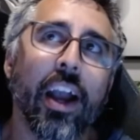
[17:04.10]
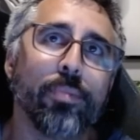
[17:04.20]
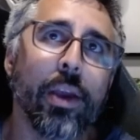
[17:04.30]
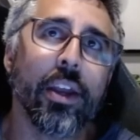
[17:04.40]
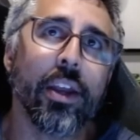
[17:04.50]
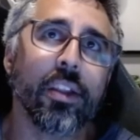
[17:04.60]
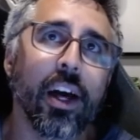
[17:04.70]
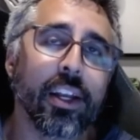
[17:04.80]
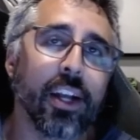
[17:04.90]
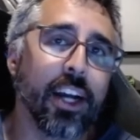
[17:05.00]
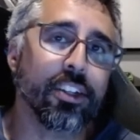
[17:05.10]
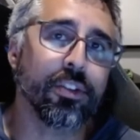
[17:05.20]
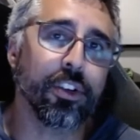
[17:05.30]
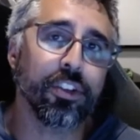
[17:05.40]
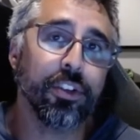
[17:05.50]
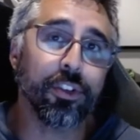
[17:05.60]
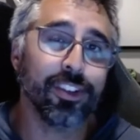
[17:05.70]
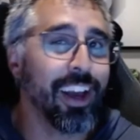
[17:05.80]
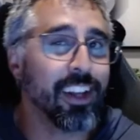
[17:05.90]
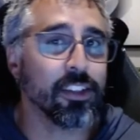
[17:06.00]
of made a lot of controversy for
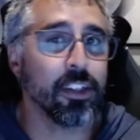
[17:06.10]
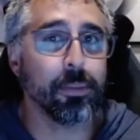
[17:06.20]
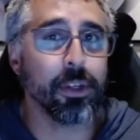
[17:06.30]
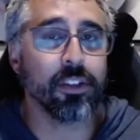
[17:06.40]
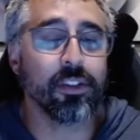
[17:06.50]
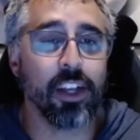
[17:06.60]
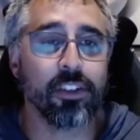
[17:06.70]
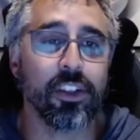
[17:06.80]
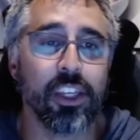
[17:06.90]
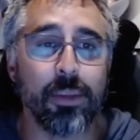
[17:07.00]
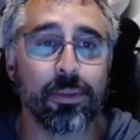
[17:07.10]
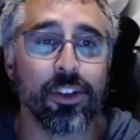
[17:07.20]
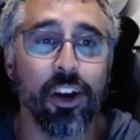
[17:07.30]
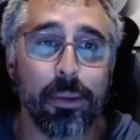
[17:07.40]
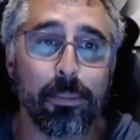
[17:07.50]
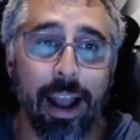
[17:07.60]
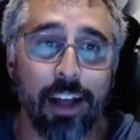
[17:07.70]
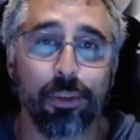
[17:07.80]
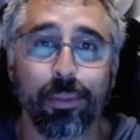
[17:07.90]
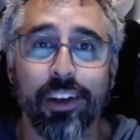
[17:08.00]
Tesla, because Tesla keeps cutting back
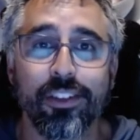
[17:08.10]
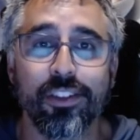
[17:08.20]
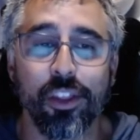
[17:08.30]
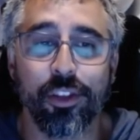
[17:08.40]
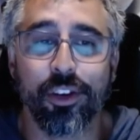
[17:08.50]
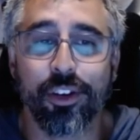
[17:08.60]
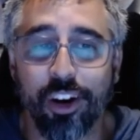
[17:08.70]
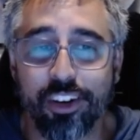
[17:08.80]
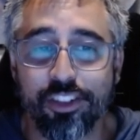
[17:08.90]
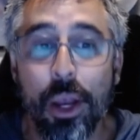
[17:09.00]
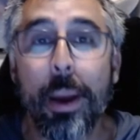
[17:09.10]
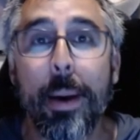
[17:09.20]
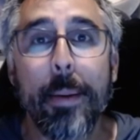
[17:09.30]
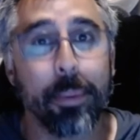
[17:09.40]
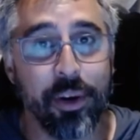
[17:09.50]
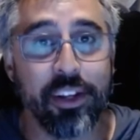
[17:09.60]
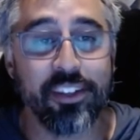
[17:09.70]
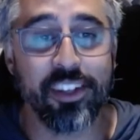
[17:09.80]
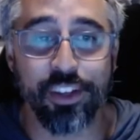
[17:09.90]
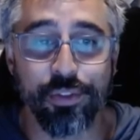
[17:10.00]
the prices on their cars pretty
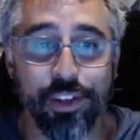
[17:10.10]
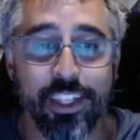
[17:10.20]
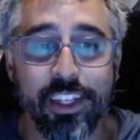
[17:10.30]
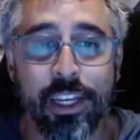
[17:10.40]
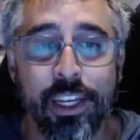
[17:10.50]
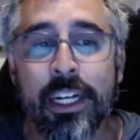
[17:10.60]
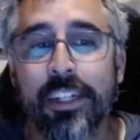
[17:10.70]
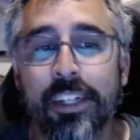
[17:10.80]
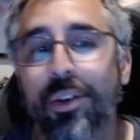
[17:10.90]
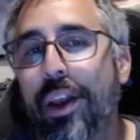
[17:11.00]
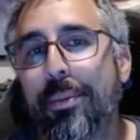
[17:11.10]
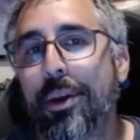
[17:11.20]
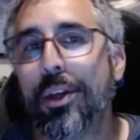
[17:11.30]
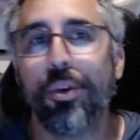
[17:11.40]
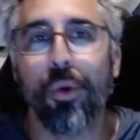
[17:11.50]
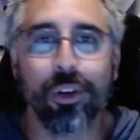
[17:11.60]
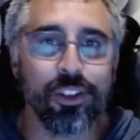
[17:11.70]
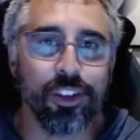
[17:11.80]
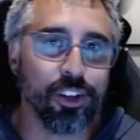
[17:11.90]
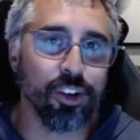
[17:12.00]
significantly. So anybody who
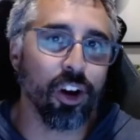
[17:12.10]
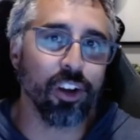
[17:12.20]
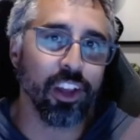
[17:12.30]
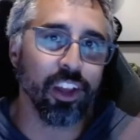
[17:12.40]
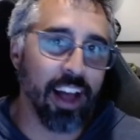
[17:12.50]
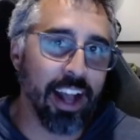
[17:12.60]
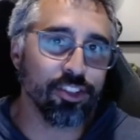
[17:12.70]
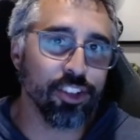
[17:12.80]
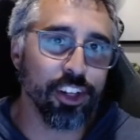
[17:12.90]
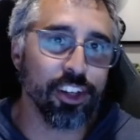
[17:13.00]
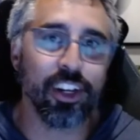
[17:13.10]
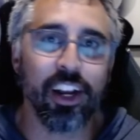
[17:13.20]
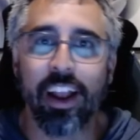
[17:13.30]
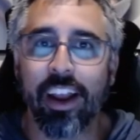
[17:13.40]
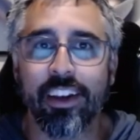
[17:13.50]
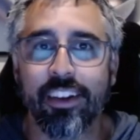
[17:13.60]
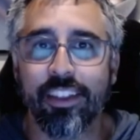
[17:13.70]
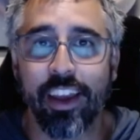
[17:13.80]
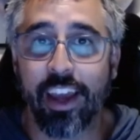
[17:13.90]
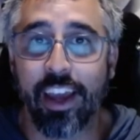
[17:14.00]
ordered their car like last year and
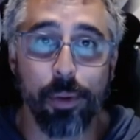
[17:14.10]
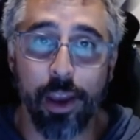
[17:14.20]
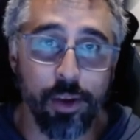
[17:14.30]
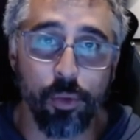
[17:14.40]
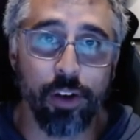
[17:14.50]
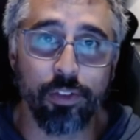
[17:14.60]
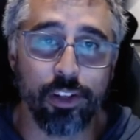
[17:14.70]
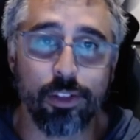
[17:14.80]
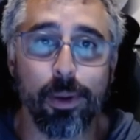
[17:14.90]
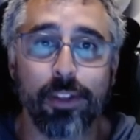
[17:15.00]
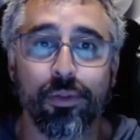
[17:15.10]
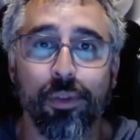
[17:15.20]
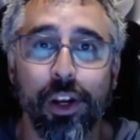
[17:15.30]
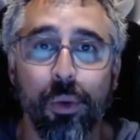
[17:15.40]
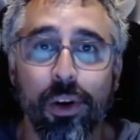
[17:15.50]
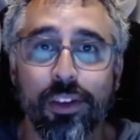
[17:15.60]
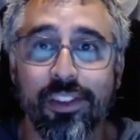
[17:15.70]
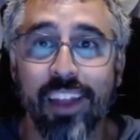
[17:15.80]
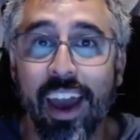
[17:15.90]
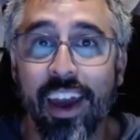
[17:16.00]
they had to pay whatever expensive rate it was
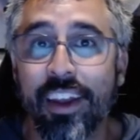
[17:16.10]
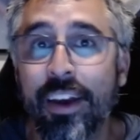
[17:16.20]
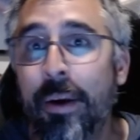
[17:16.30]
then,